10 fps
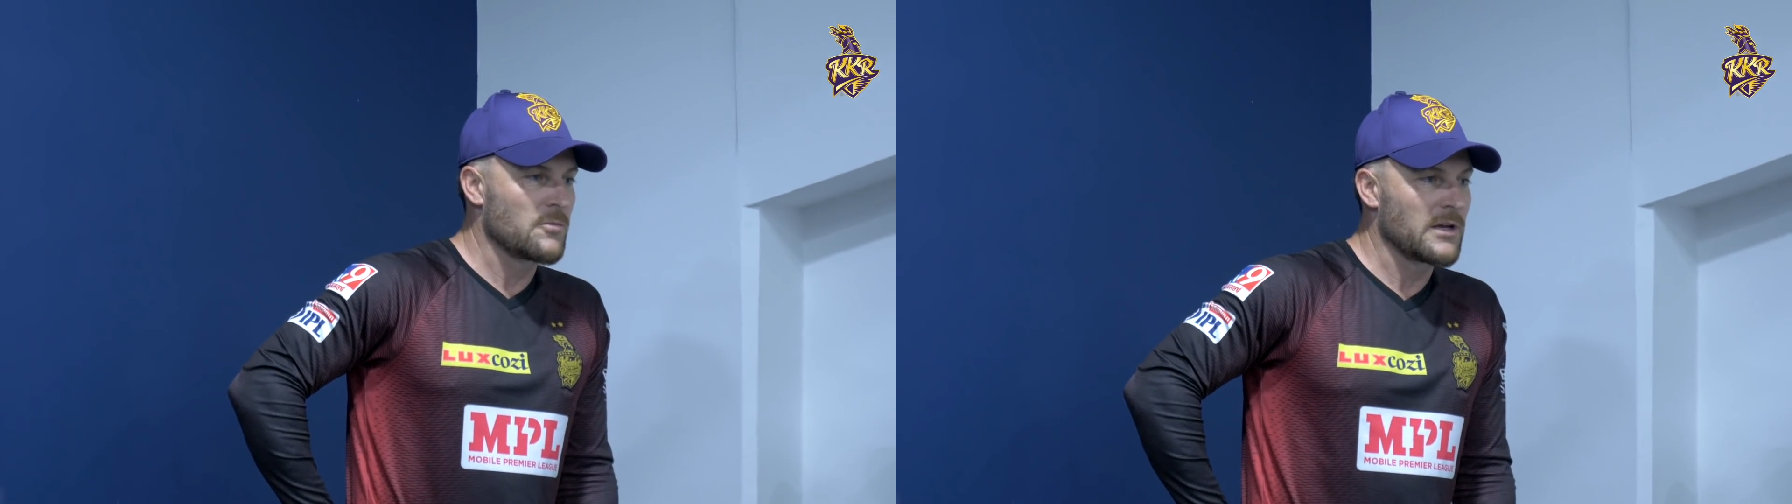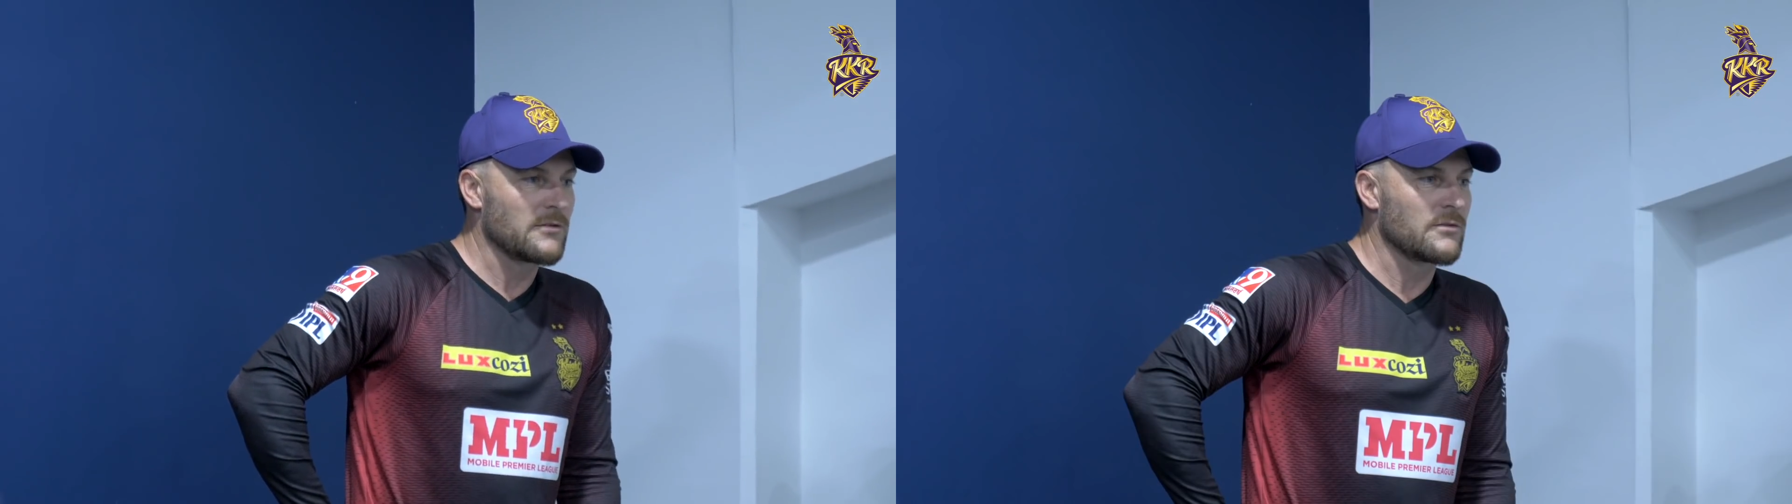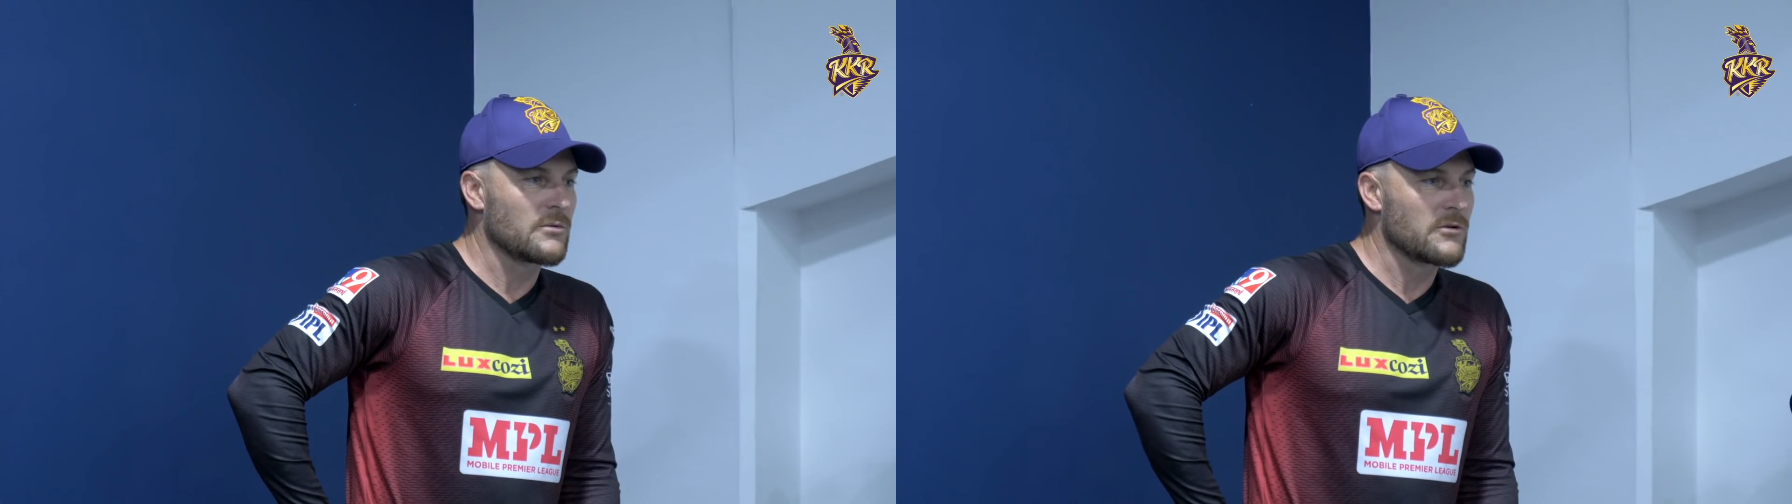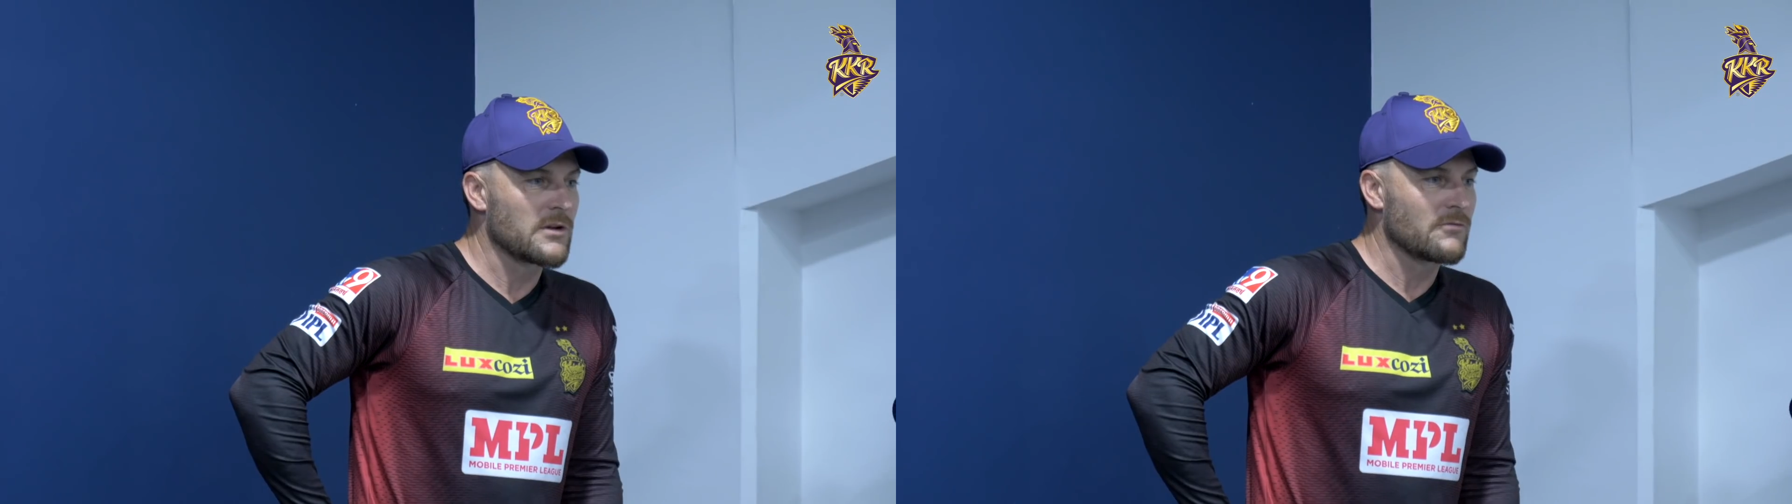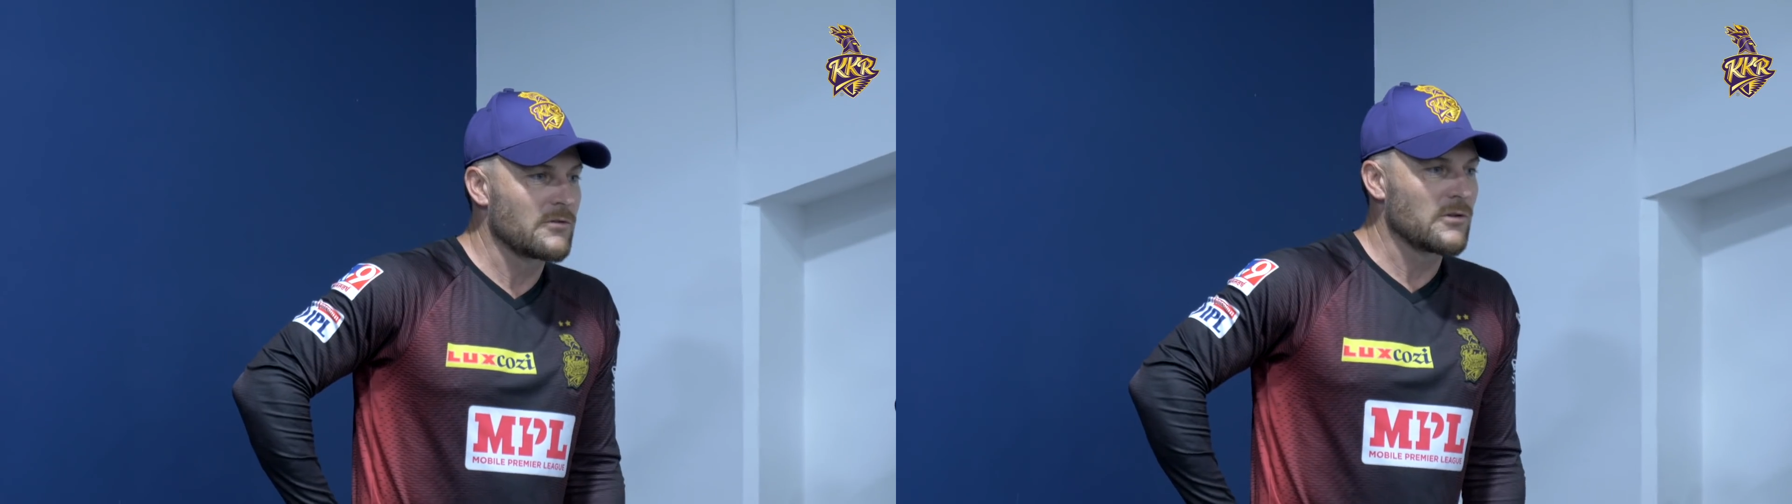mate. So well
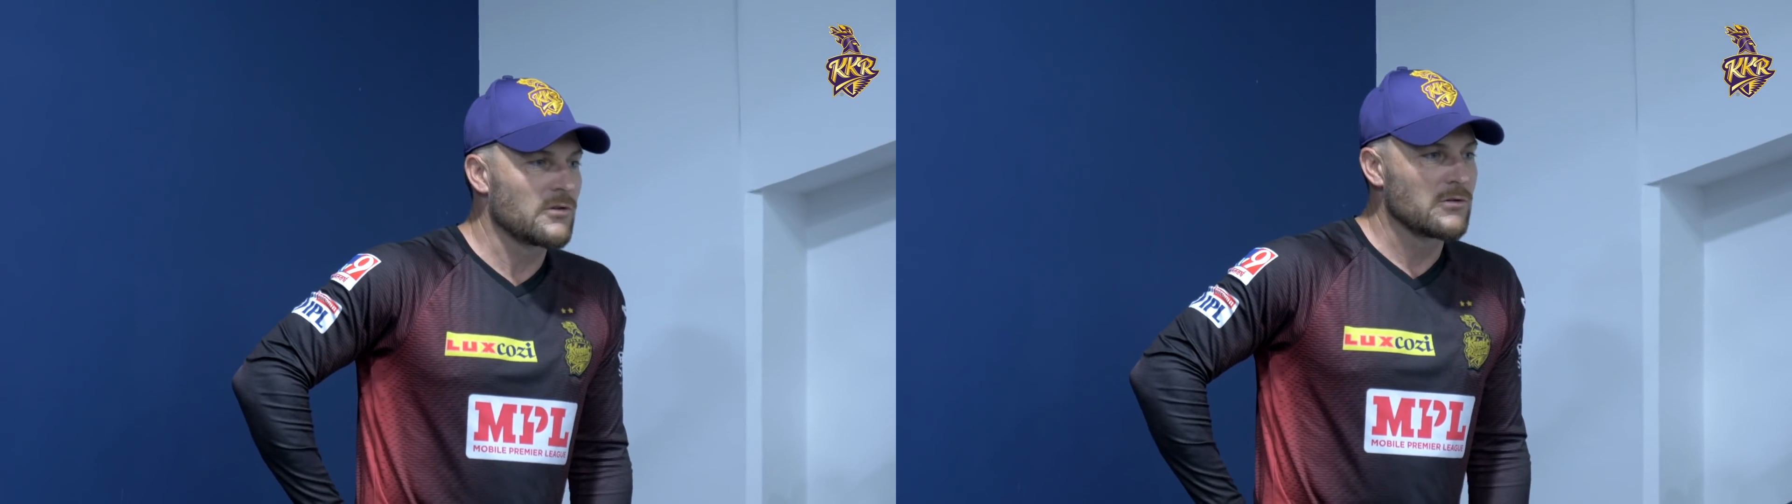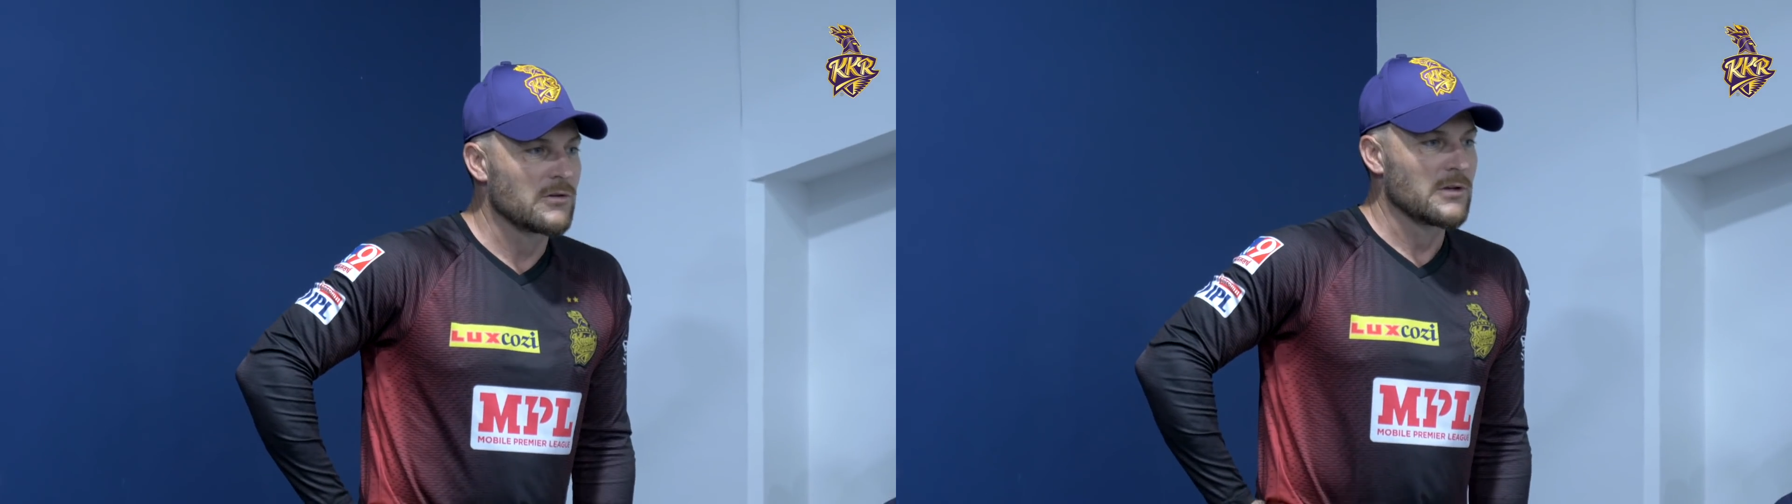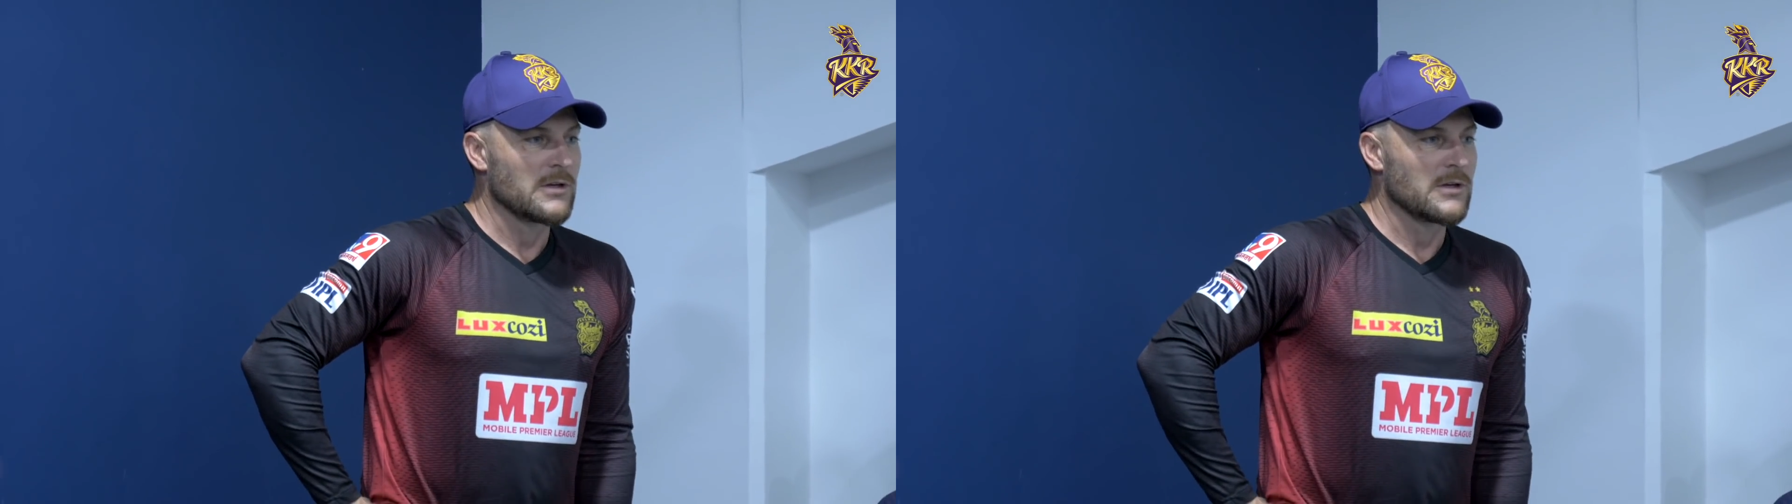done to you.